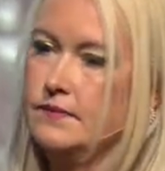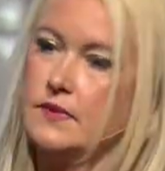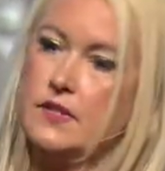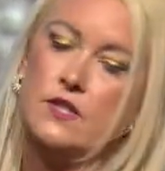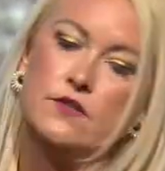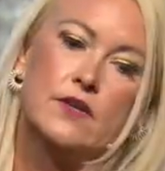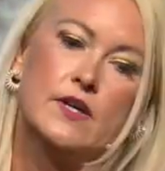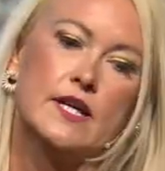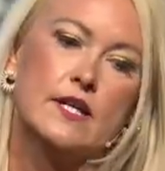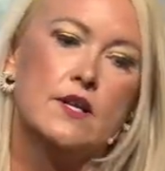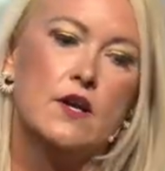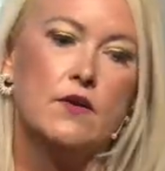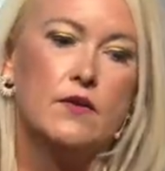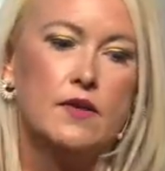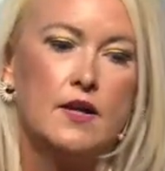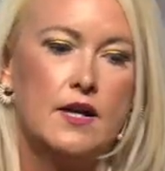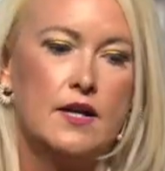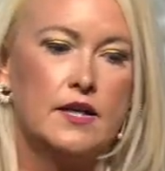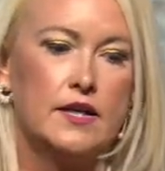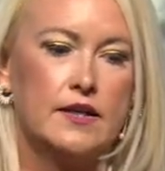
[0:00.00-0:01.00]
You can no
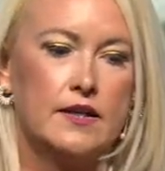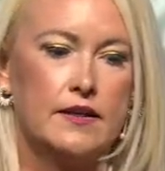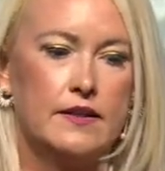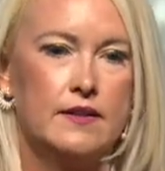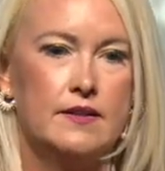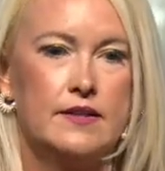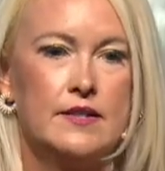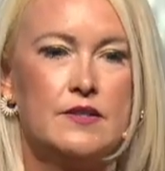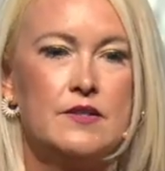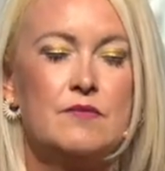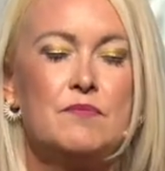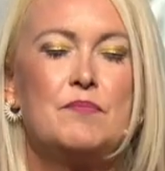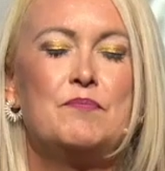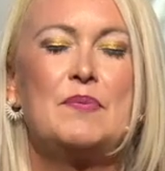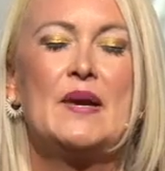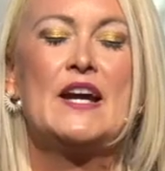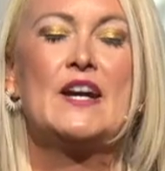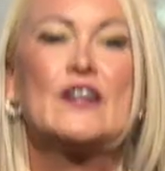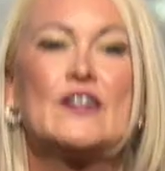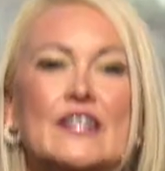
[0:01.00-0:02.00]
longer, you
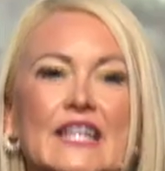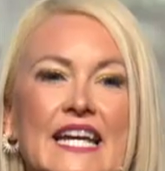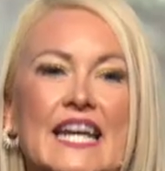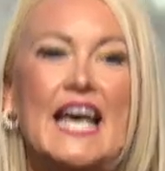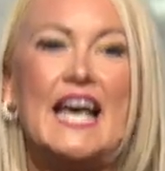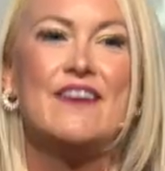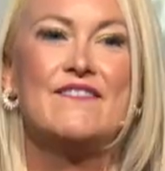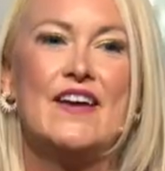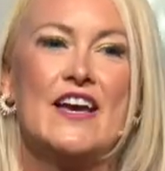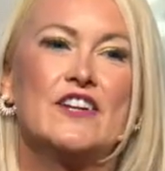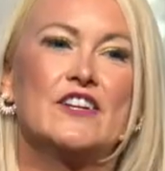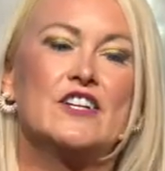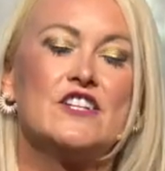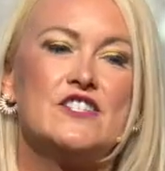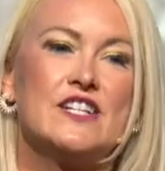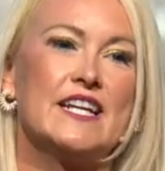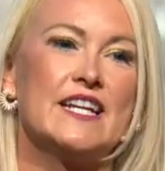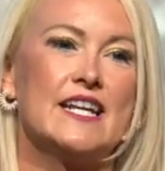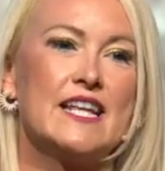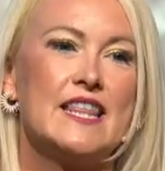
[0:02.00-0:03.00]
barely have
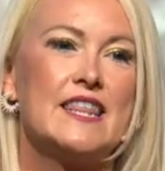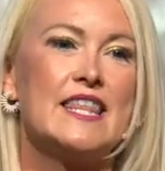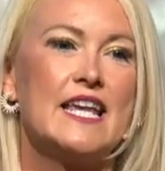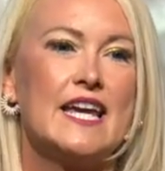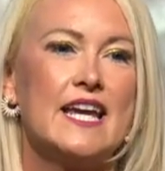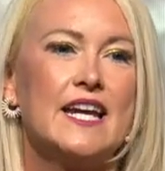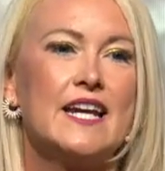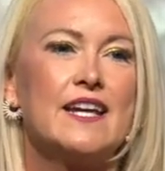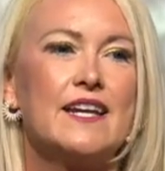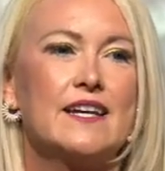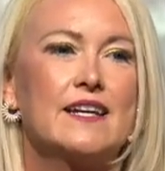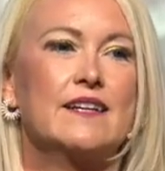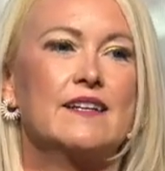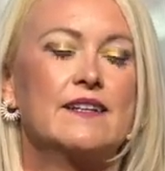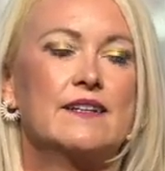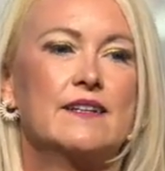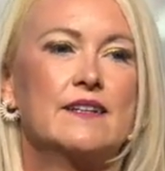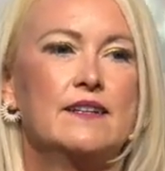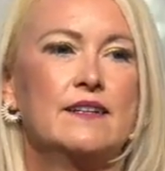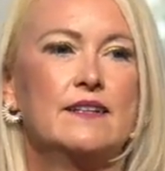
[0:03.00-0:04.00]
energy to think.
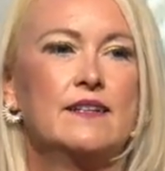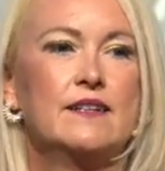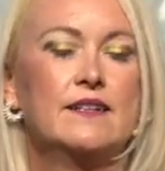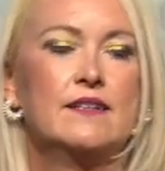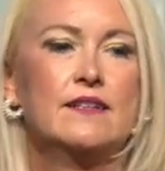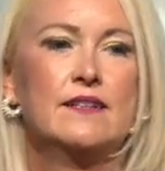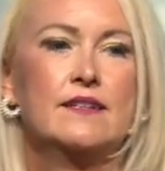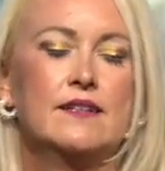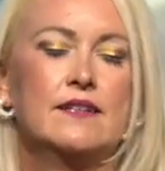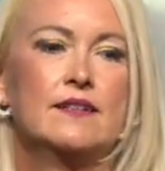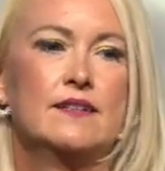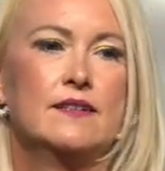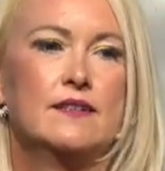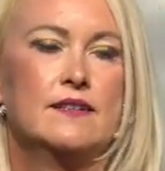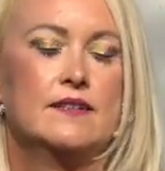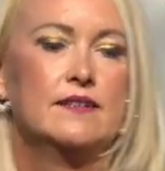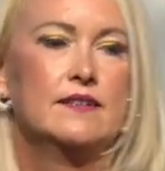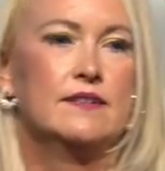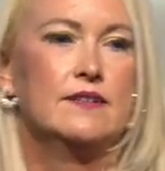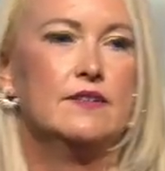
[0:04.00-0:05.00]

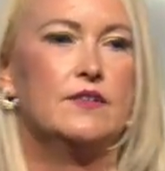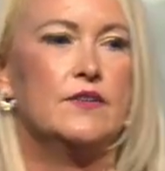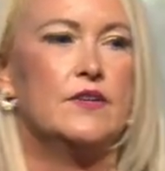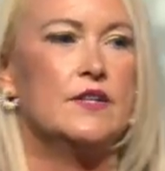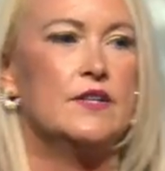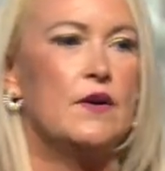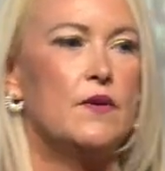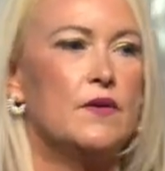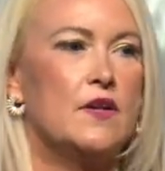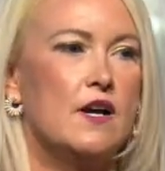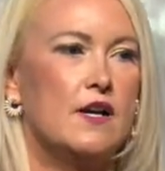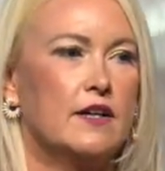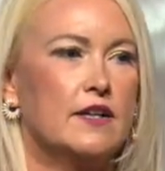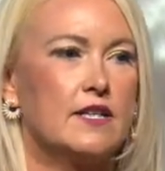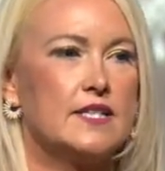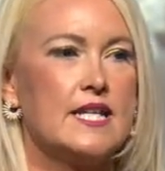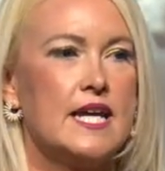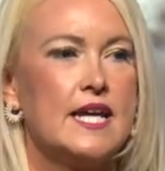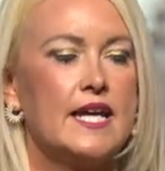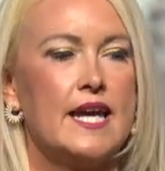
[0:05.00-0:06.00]
You can no longer
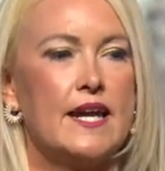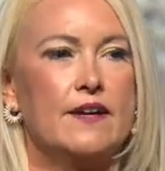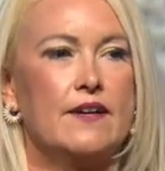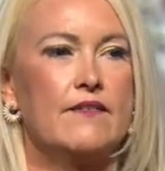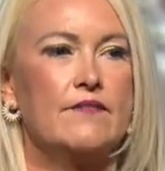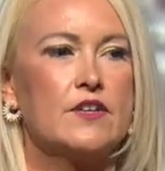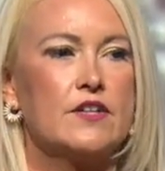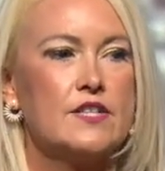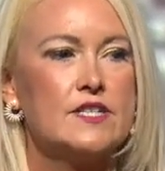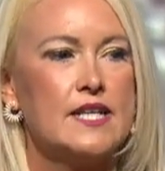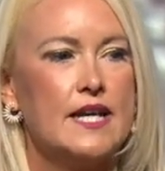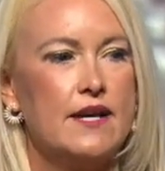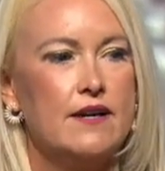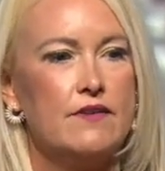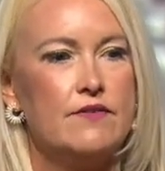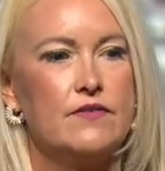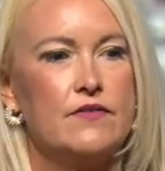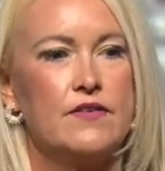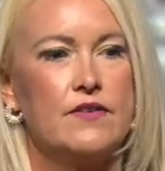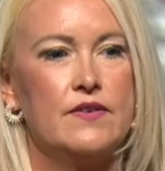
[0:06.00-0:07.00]
take care of
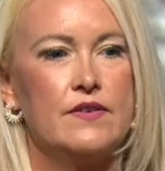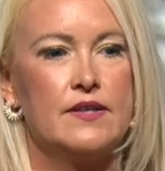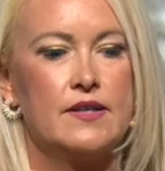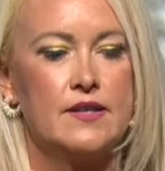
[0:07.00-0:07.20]
yourself.